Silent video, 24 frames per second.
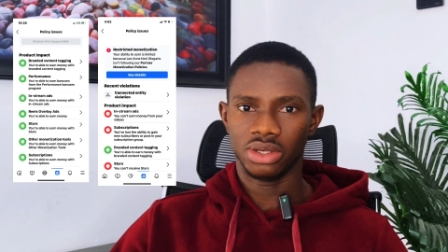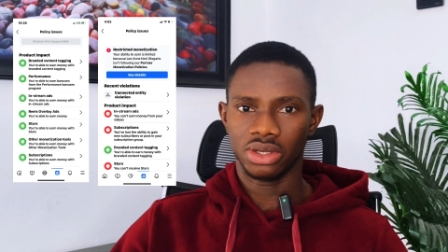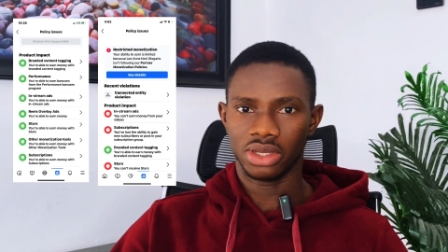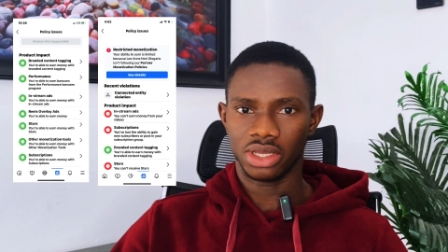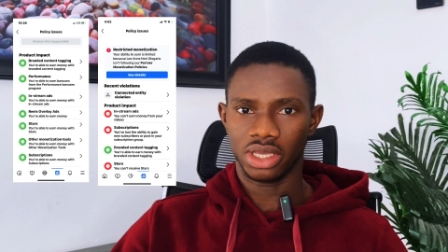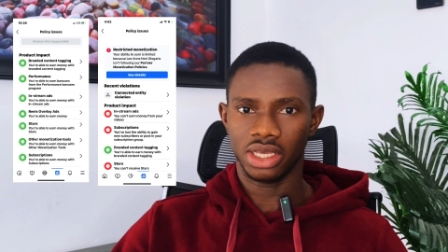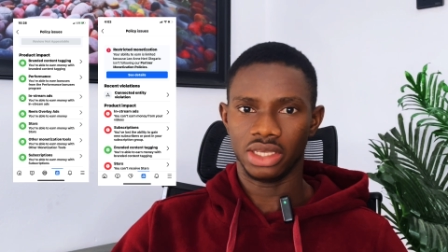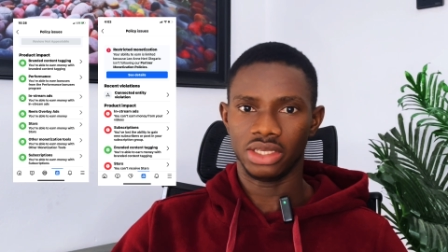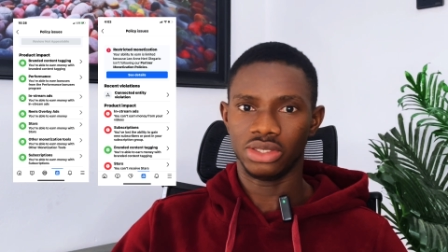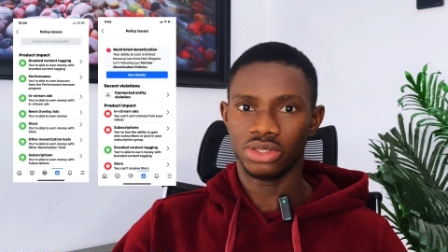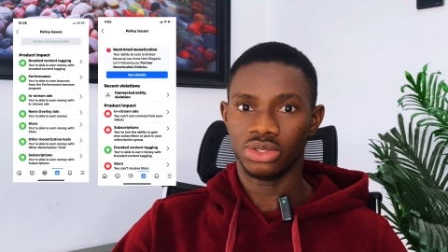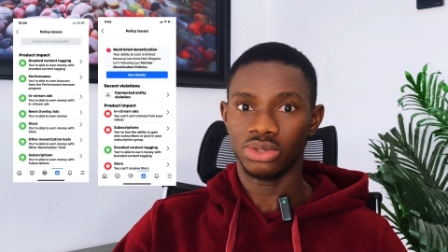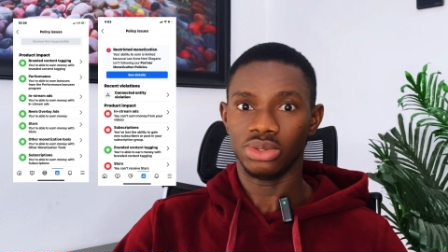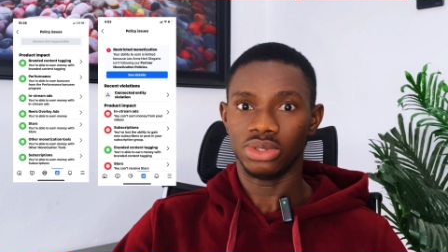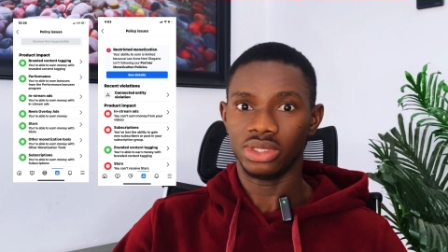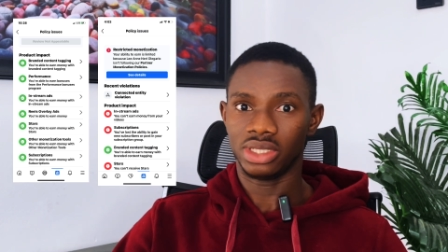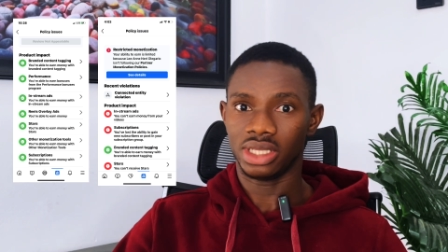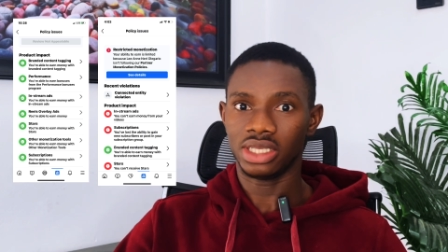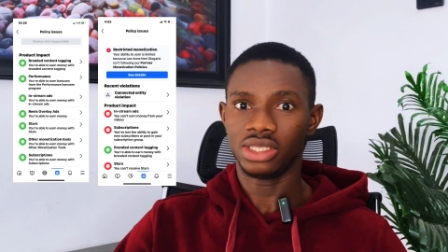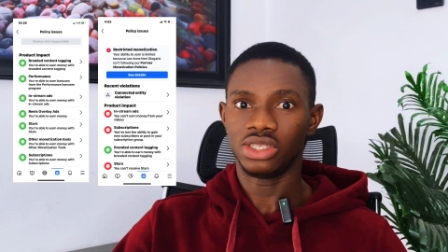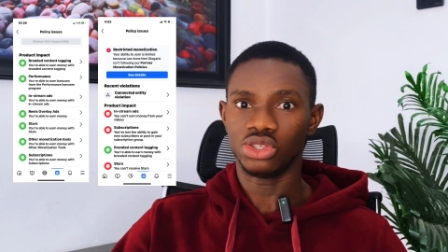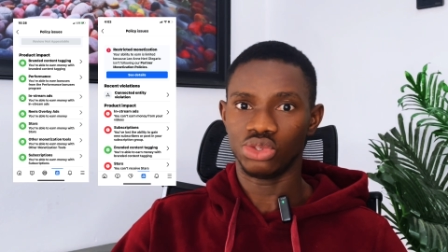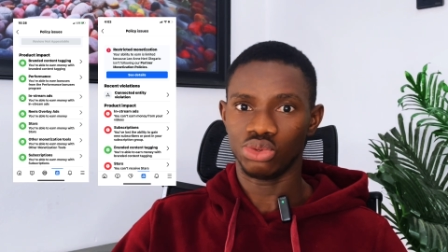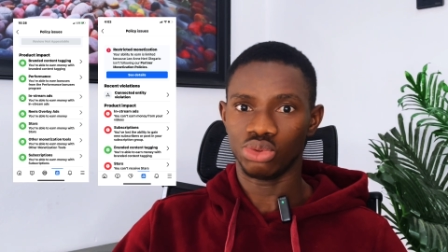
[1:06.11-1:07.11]
Okay, so
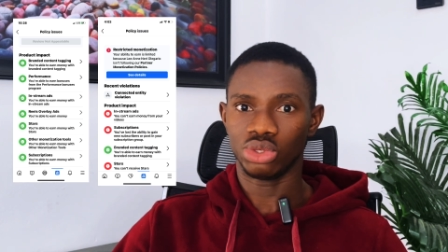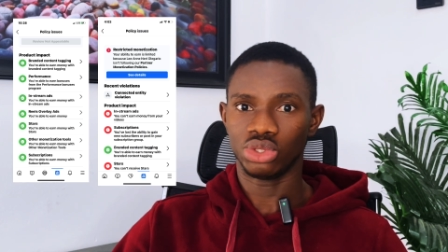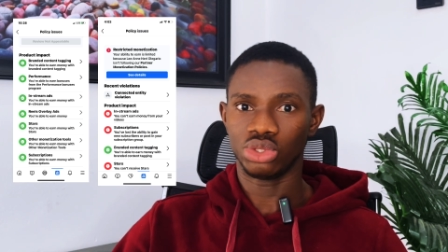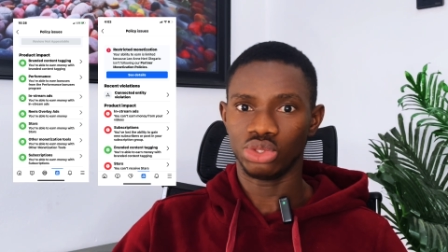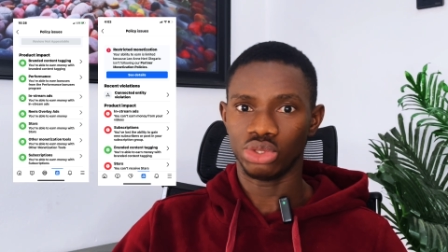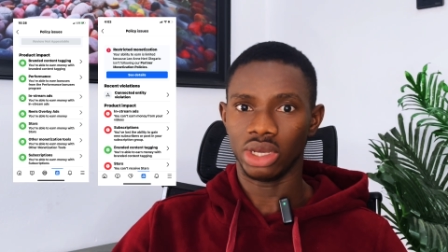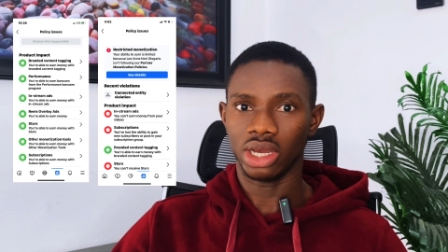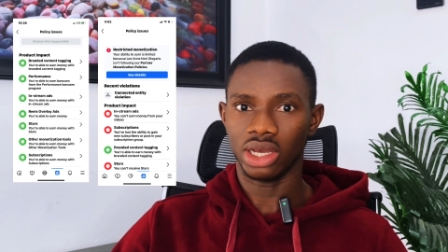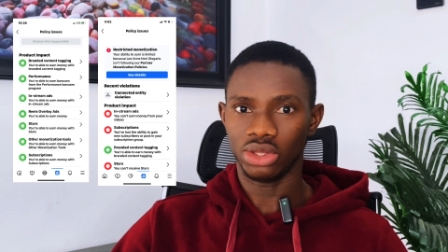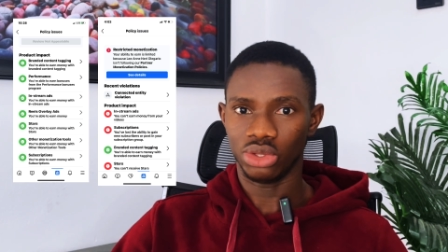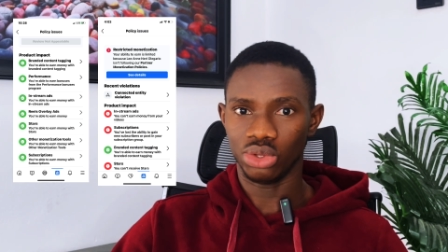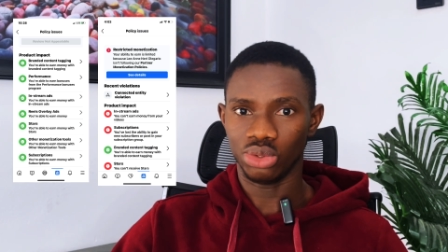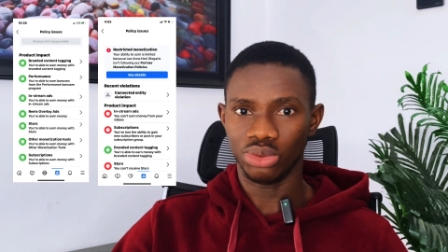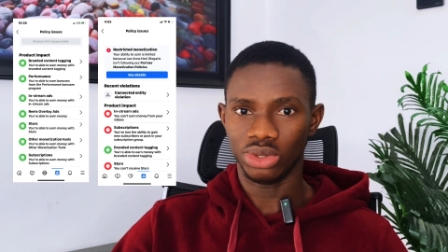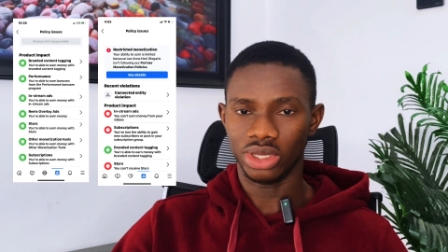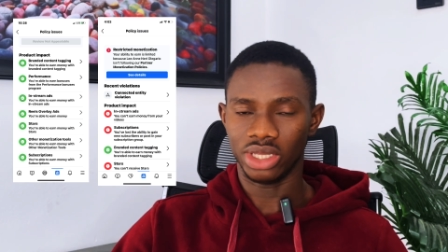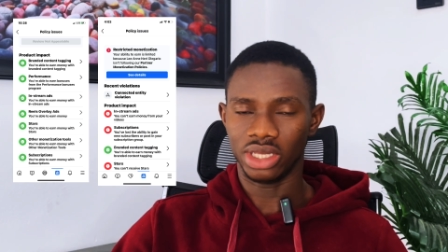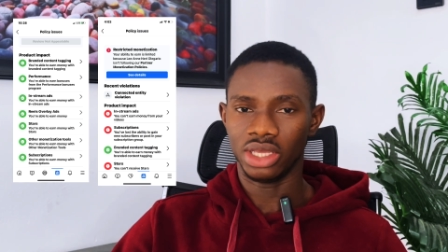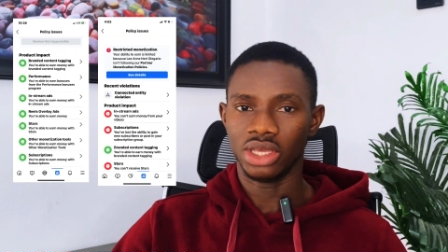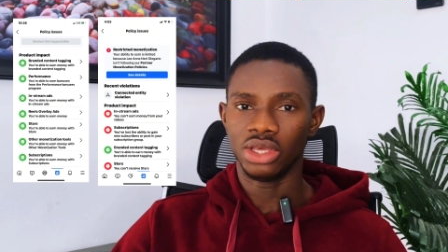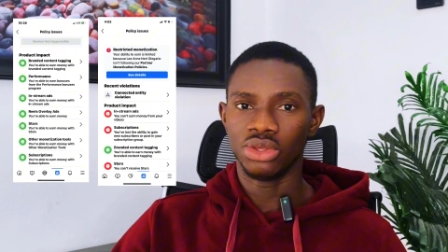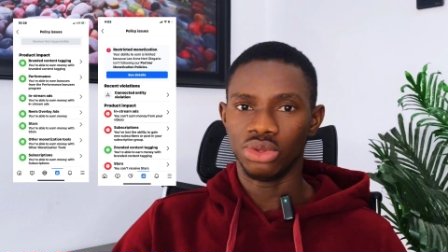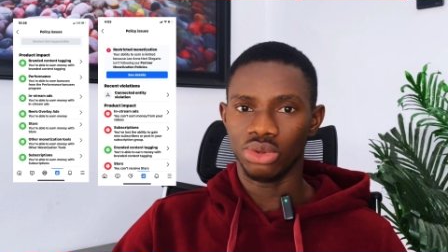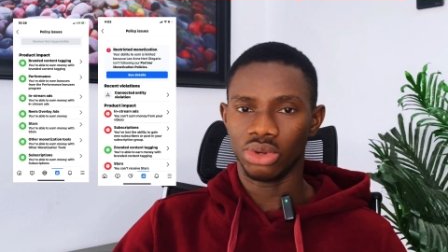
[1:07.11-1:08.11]
this is what you are doing.